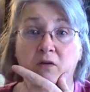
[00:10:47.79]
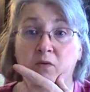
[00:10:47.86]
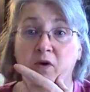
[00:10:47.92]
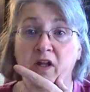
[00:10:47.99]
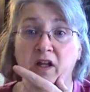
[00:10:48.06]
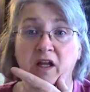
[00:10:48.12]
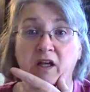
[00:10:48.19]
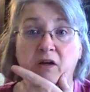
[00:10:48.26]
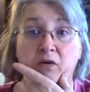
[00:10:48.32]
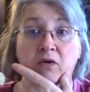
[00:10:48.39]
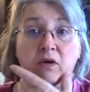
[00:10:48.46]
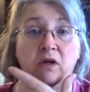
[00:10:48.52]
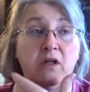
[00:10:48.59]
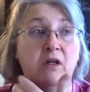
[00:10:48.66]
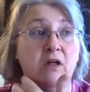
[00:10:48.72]
the way they do
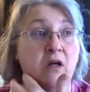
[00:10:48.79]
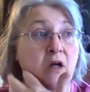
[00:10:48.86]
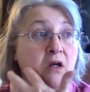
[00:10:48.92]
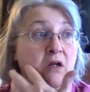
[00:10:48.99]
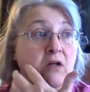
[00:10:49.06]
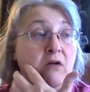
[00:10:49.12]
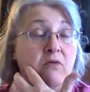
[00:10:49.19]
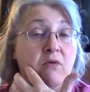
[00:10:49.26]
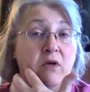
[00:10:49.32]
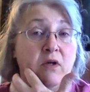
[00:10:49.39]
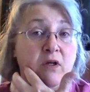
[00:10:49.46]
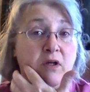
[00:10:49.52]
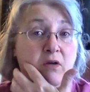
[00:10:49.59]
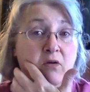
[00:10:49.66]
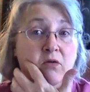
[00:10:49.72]
it, she
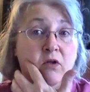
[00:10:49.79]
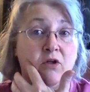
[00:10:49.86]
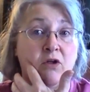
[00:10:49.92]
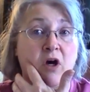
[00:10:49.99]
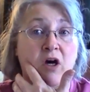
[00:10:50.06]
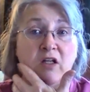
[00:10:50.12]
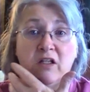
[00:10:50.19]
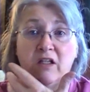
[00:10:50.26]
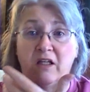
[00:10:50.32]
would do the shots.